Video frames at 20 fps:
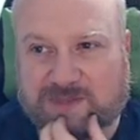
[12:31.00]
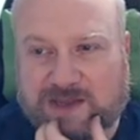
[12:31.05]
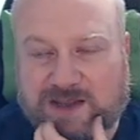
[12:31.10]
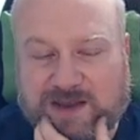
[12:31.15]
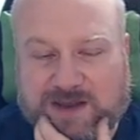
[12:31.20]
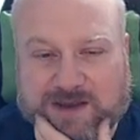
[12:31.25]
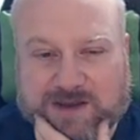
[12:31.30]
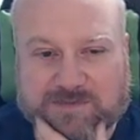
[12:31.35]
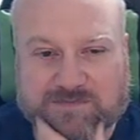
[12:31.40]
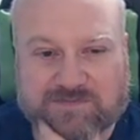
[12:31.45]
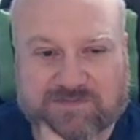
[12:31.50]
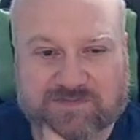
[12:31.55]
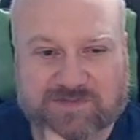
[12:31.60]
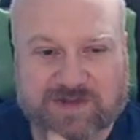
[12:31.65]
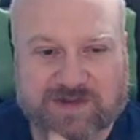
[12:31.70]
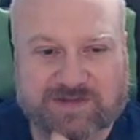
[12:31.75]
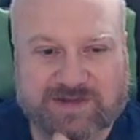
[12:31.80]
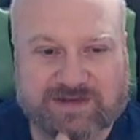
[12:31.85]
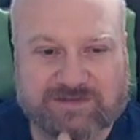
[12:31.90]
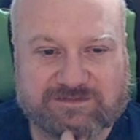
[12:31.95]

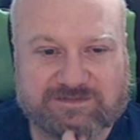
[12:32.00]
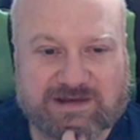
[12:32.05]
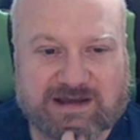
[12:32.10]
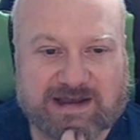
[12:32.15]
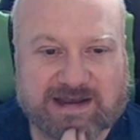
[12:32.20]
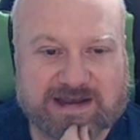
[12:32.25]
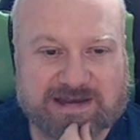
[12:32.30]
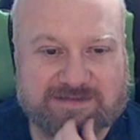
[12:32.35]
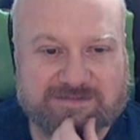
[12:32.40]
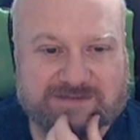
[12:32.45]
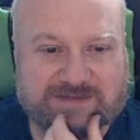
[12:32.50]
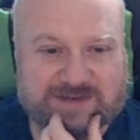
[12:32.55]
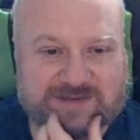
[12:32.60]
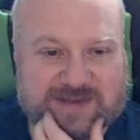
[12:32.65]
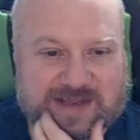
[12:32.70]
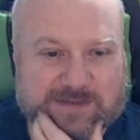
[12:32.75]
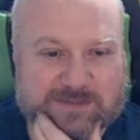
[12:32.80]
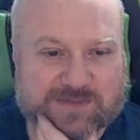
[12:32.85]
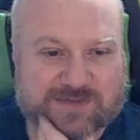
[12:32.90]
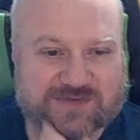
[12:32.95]
I think 5 to
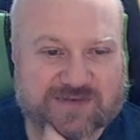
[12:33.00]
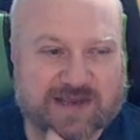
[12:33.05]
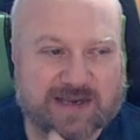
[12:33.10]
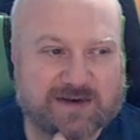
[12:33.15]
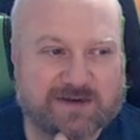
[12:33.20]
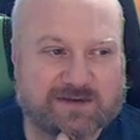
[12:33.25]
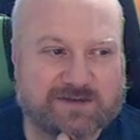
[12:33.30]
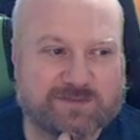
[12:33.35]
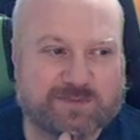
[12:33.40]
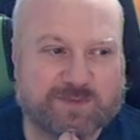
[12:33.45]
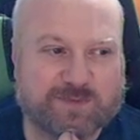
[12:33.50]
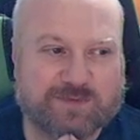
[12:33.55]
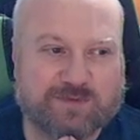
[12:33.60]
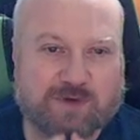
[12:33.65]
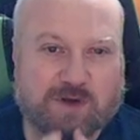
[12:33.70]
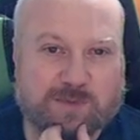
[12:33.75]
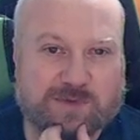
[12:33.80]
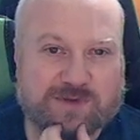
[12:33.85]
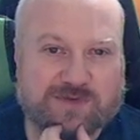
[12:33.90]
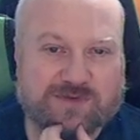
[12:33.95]
10% of
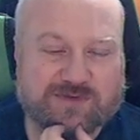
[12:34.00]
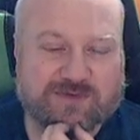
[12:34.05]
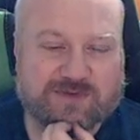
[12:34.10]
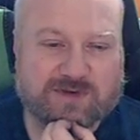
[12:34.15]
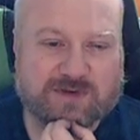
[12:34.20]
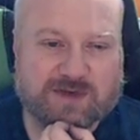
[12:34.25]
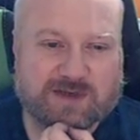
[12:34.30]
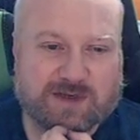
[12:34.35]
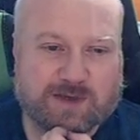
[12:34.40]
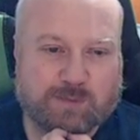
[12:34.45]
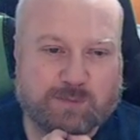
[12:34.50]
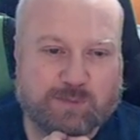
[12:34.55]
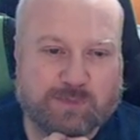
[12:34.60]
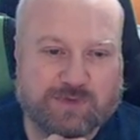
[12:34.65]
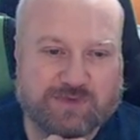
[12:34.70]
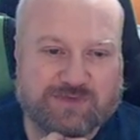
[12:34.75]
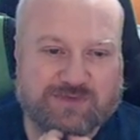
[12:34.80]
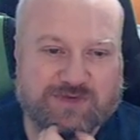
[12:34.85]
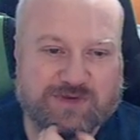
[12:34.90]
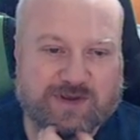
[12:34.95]
performance,
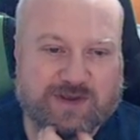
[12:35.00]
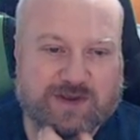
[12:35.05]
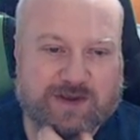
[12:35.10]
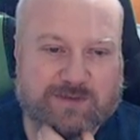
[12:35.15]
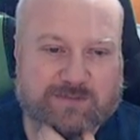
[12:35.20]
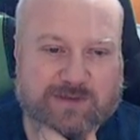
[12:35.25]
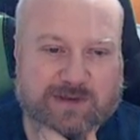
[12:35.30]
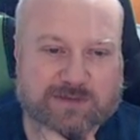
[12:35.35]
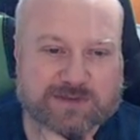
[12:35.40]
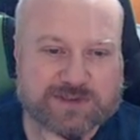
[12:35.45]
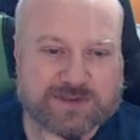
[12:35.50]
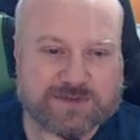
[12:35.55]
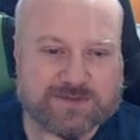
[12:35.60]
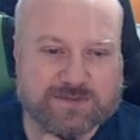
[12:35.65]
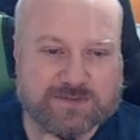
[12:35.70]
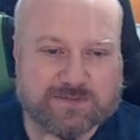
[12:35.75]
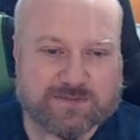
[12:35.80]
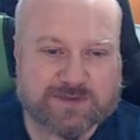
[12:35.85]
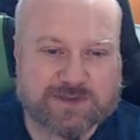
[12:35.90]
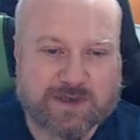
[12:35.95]
but that was
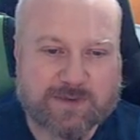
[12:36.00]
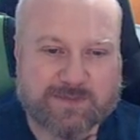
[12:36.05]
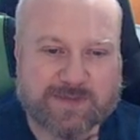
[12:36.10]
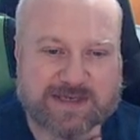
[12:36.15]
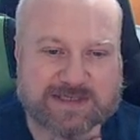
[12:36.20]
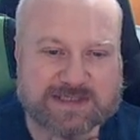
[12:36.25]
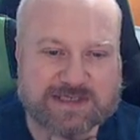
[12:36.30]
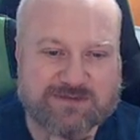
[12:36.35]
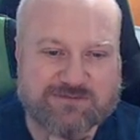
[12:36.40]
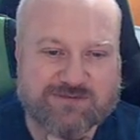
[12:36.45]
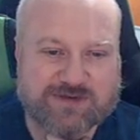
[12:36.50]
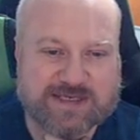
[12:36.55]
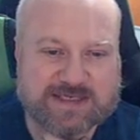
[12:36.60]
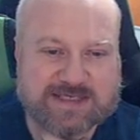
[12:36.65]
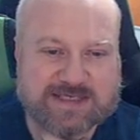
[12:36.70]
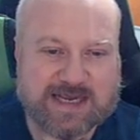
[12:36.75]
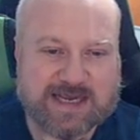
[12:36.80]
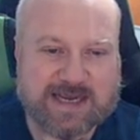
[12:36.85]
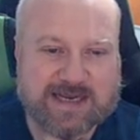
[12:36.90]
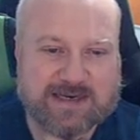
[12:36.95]
useful. So I'm basically
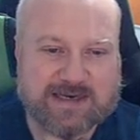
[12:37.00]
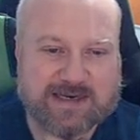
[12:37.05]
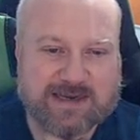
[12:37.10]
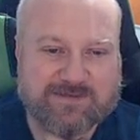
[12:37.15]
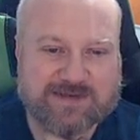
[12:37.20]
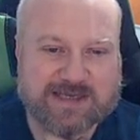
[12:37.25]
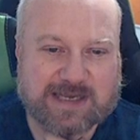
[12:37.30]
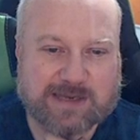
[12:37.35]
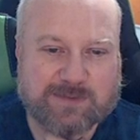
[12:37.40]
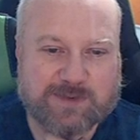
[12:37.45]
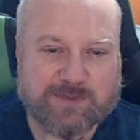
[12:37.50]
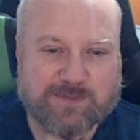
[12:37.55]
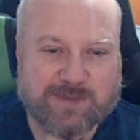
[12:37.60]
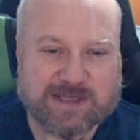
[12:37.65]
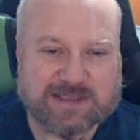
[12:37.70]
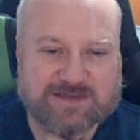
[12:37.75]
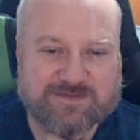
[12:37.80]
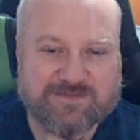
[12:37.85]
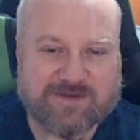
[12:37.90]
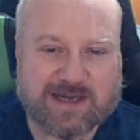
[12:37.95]
resetting every time you
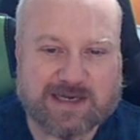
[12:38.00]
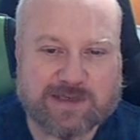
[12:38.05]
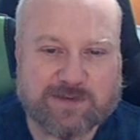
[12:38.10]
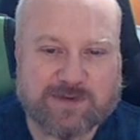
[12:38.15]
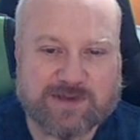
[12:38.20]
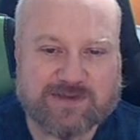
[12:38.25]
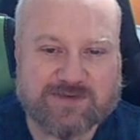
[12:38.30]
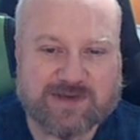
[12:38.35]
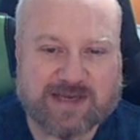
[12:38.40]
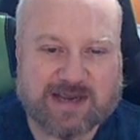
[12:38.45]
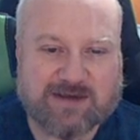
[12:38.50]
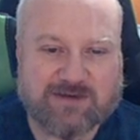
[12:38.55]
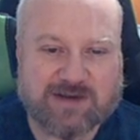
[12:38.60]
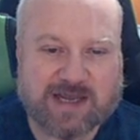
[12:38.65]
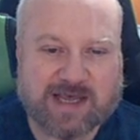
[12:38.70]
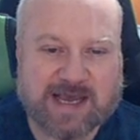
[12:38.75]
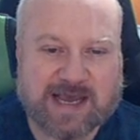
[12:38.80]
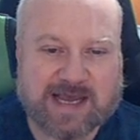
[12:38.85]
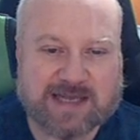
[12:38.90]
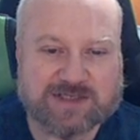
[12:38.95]
pass a value in to
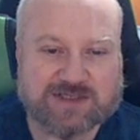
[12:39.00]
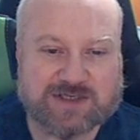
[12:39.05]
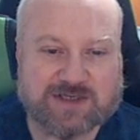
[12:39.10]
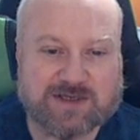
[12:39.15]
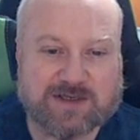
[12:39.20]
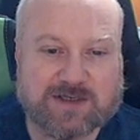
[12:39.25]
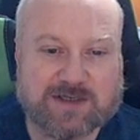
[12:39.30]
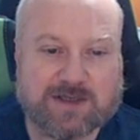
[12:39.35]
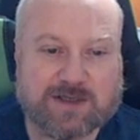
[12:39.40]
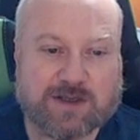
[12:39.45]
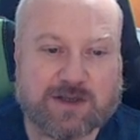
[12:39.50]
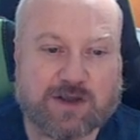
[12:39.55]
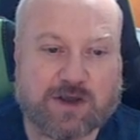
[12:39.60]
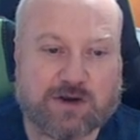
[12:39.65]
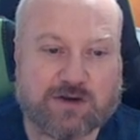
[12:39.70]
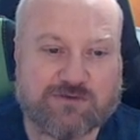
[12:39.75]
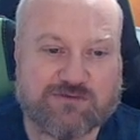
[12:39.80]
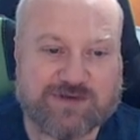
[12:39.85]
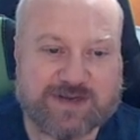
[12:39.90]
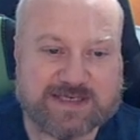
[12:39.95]
calculate a hash. You've got
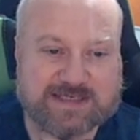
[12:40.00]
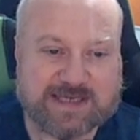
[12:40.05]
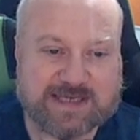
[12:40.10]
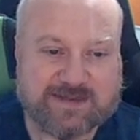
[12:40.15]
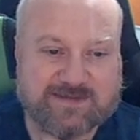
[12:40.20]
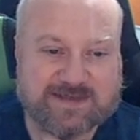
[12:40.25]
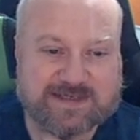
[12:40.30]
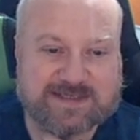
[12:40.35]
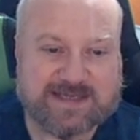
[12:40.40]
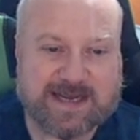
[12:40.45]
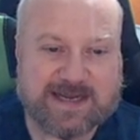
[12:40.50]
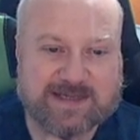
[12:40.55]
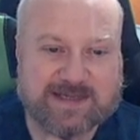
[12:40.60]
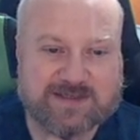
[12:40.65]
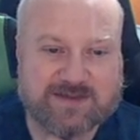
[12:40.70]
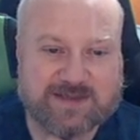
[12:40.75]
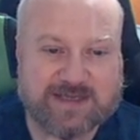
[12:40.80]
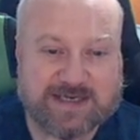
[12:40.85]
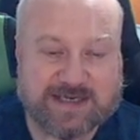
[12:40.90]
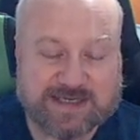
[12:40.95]
to reset the state
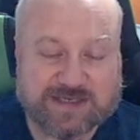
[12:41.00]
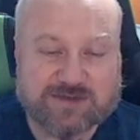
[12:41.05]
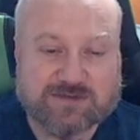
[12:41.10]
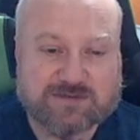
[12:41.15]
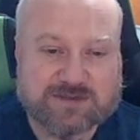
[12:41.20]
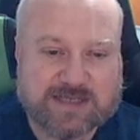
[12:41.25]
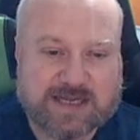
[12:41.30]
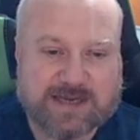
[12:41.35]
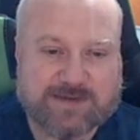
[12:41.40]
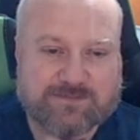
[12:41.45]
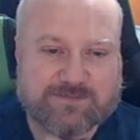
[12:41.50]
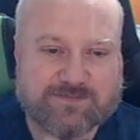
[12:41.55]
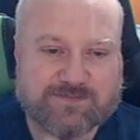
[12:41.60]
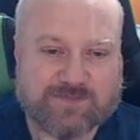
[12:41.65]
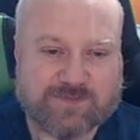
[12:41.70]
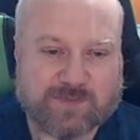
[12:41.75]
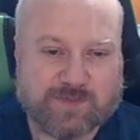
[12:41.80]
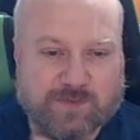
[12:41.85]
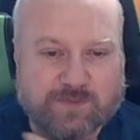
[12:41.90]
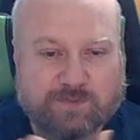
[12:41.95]
to the initial state,
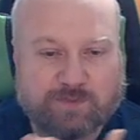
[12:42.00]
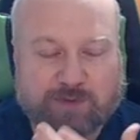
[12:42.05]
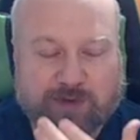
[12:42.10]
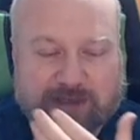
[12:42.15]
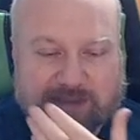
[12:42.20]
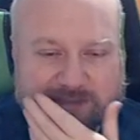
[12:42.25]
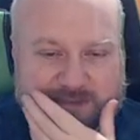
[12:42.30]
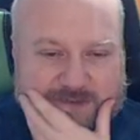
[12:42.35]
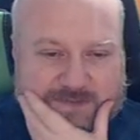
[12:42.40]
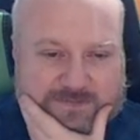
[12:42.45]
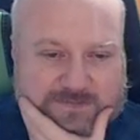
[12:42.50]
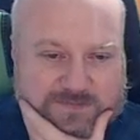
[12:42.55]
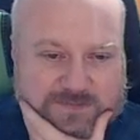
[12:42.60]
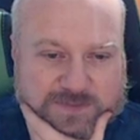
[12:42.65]
otherwise